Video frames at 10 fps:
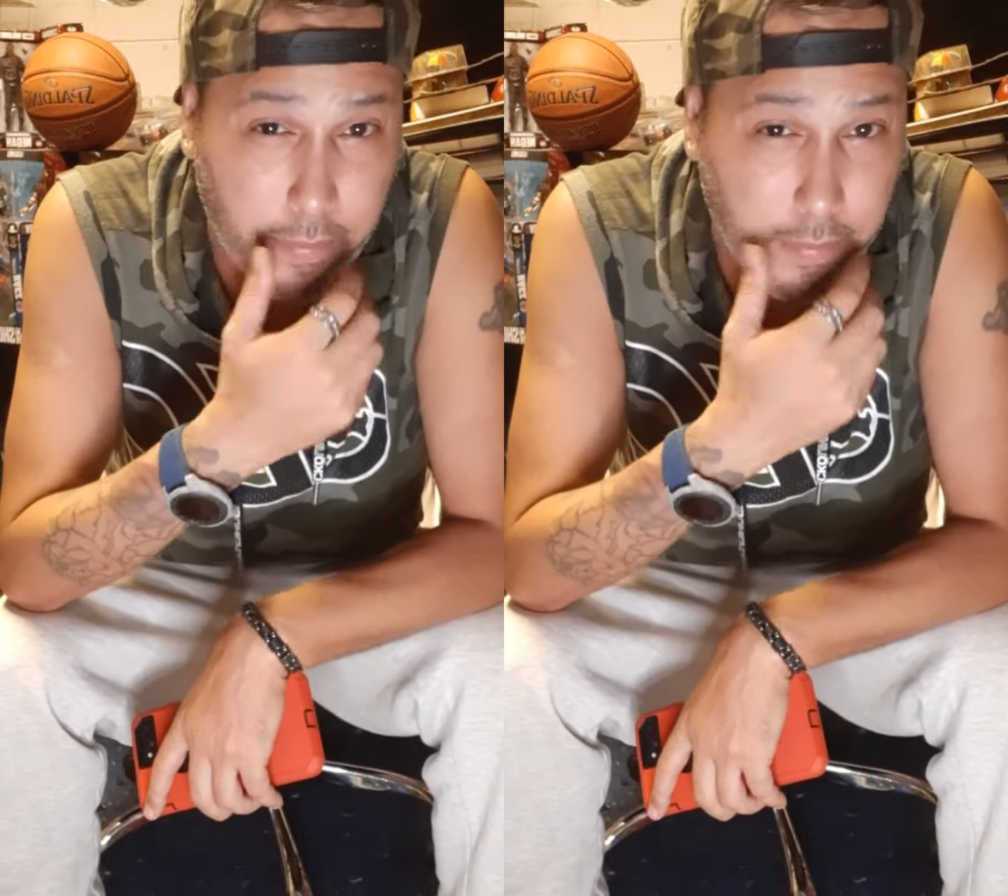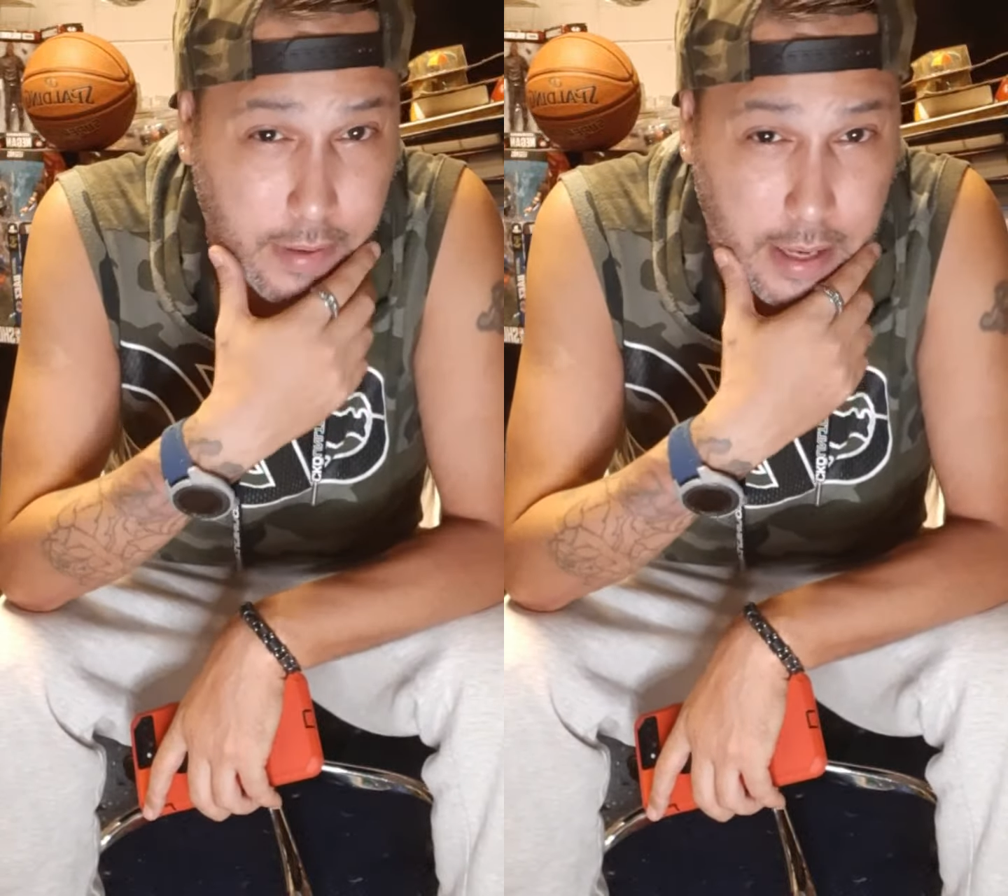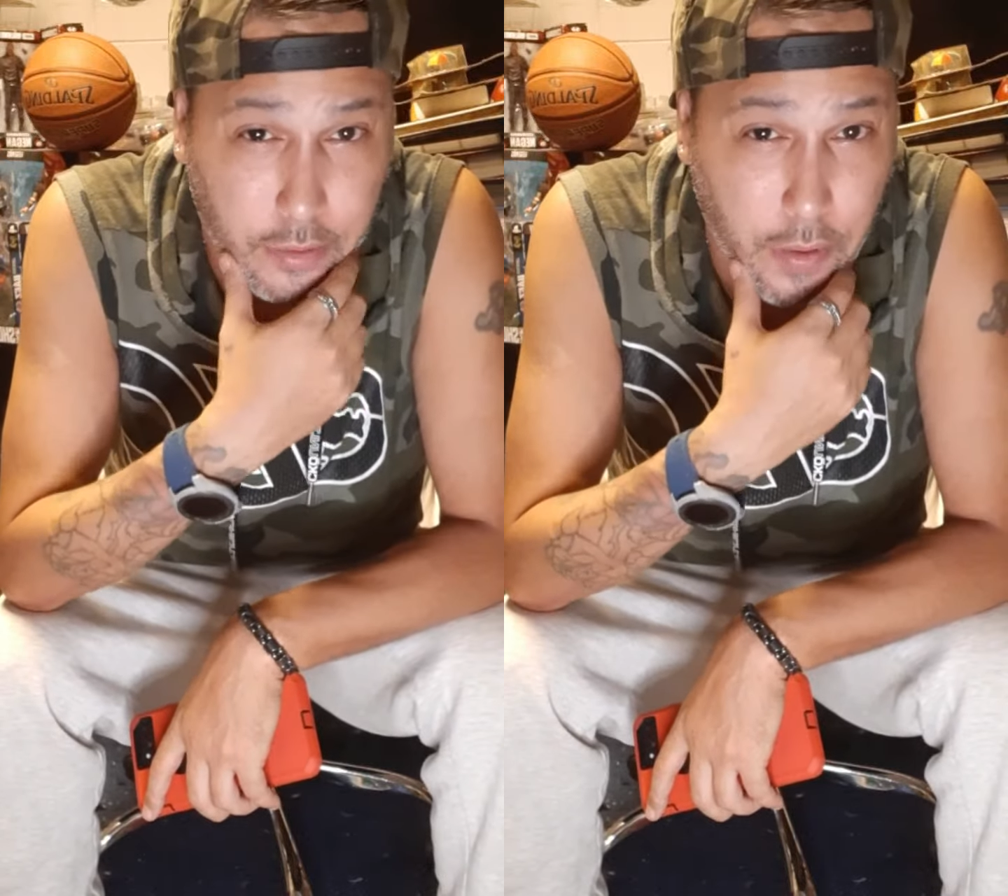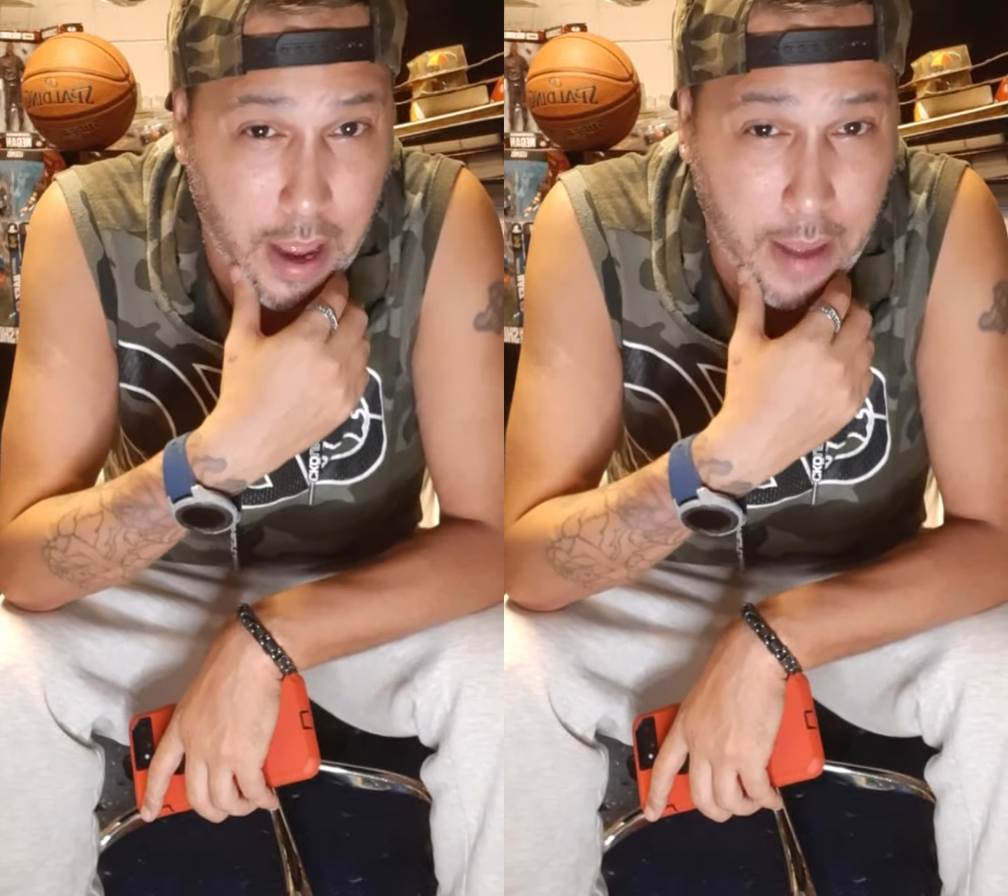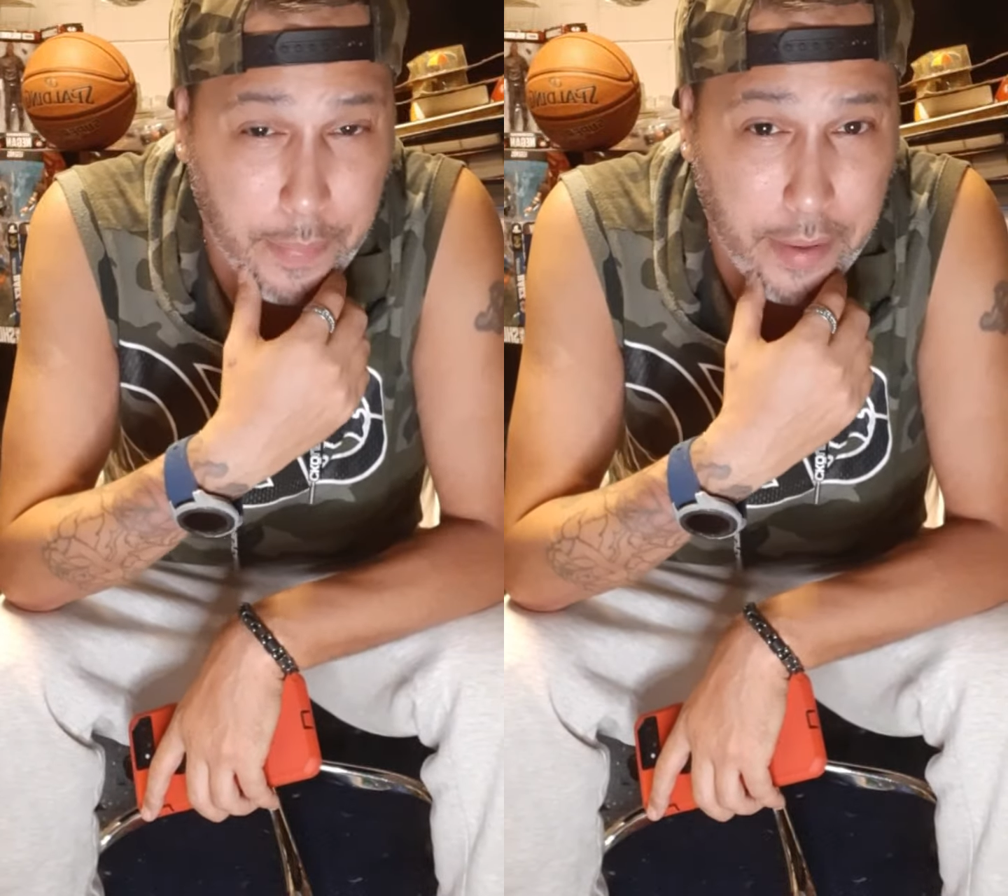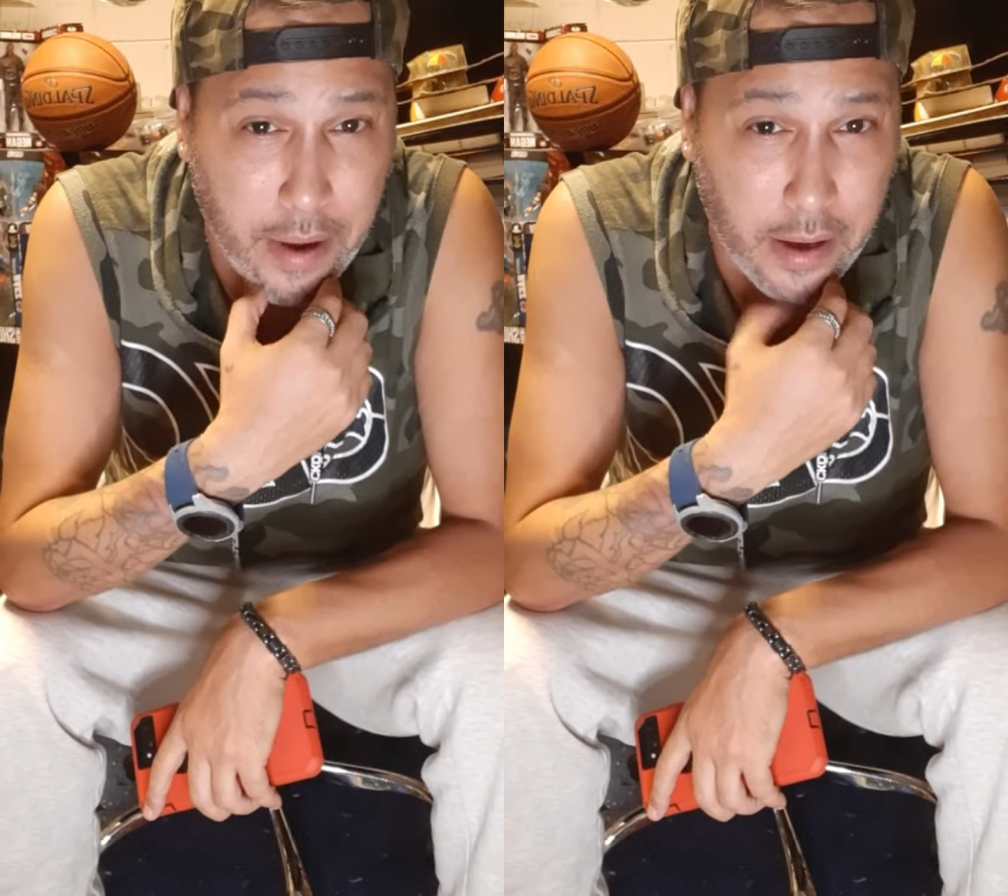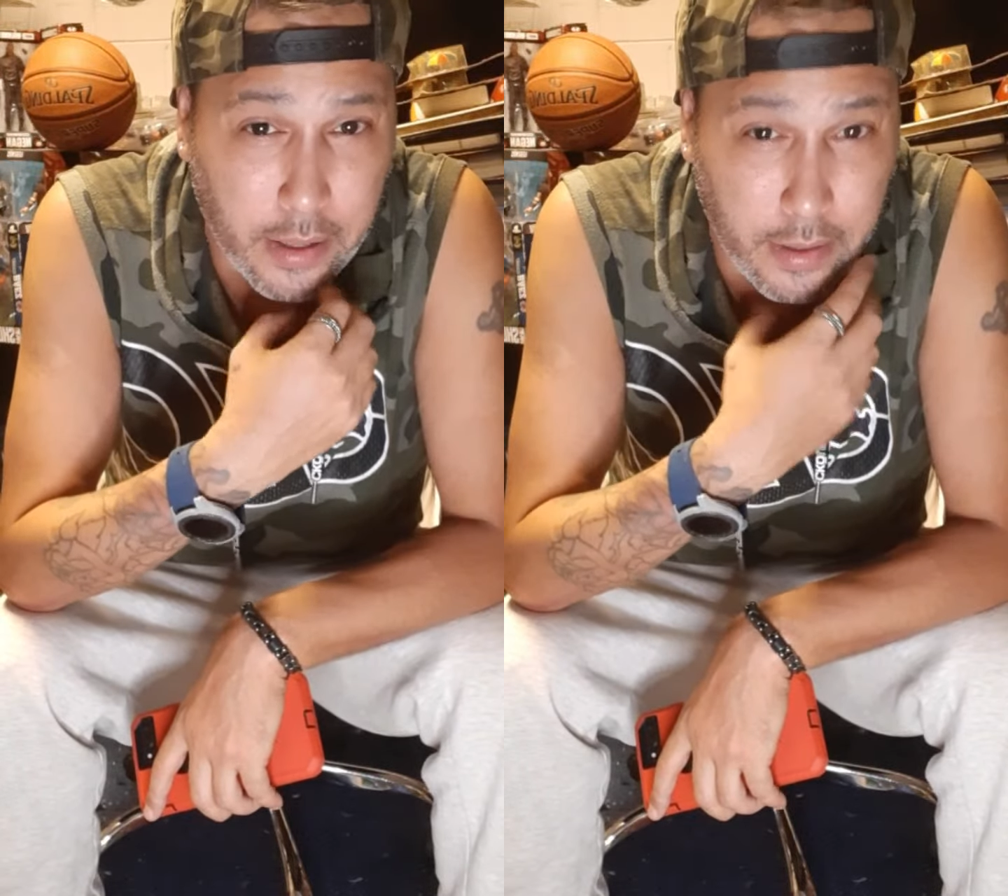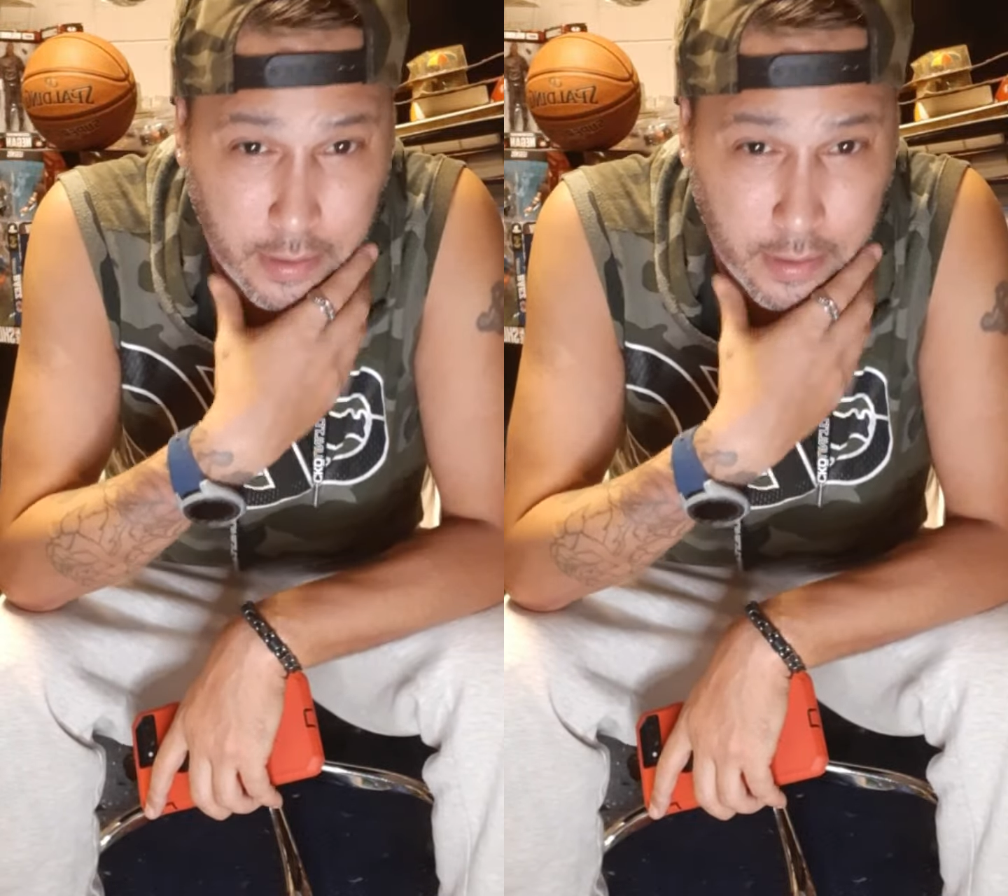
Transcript: get too happy about it.